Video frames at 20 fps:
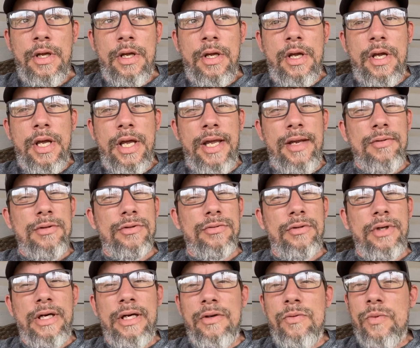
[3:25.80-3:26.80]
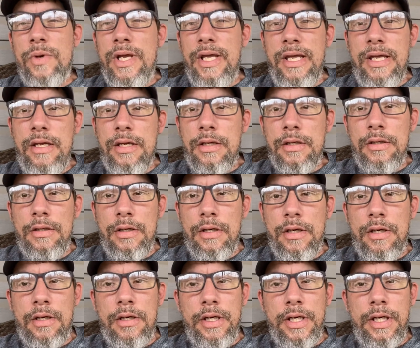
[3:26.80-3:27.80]
He was really weak.
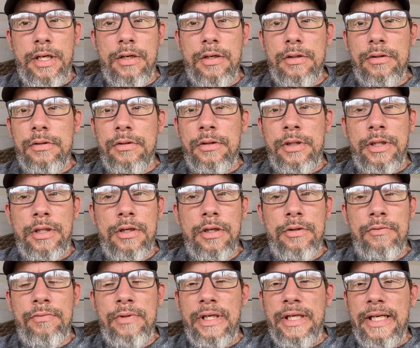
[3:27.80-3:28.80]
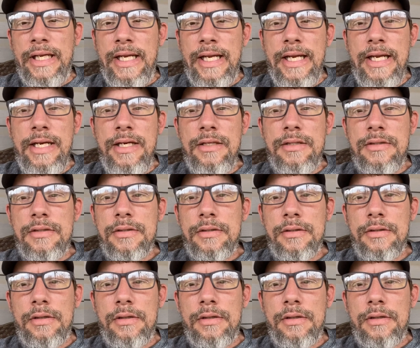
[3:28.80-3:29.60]
He couldn't really eat.